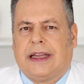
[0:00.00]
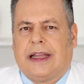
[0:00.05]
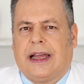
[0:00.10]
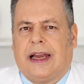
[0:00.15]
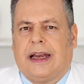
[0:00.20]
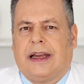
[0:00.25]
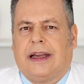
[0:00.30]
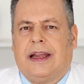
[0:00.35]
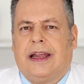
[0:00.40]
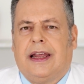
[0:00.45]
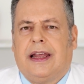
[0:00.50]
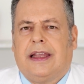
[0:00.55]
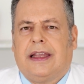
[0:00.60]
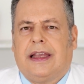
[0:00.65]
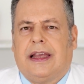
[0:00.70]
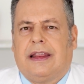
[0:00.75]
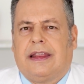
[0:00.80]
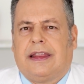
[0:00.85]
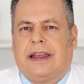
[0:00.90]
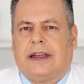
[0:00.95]
in energy
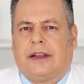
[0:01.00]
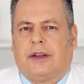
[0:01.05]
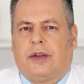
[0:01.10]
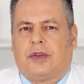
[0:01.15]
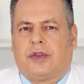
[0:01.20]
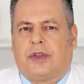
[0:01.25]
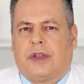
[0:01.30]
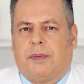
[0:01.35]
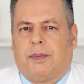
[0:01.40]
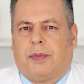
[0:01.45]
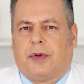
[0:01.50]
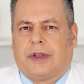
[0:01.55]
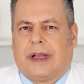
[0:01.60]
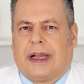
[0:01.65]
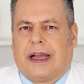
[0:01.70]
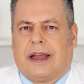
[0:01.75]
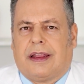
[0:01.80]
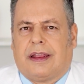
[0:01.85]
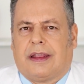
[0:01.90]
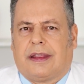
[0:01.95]
expenditure,
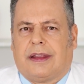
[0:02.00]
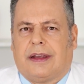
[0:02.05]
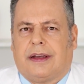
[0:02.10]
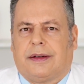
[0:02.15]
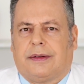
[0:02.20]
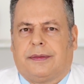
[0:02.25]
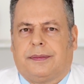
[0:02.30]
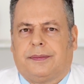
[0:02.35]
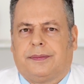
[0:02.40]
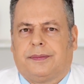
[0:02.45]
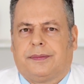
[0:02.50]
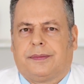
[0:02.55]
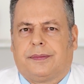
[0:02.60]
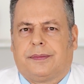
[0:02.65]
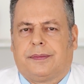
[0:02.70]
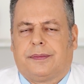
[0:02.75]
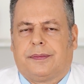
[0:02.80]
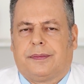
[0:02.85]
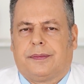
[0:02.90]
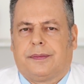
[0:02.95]

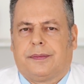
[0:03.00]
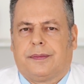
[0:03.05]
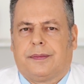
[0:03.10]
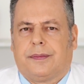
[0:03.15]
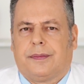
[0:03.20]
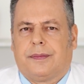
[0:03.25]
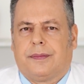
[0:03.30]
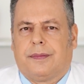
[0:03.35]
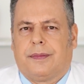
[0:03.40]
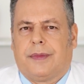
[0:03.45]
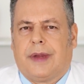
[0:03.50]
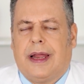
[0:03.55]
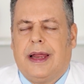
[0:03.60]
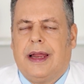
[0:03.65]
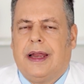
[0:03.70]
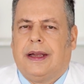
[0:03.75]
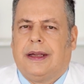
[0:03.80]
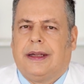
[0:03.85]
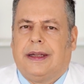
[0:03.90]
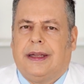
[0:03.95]
reduced physical activity.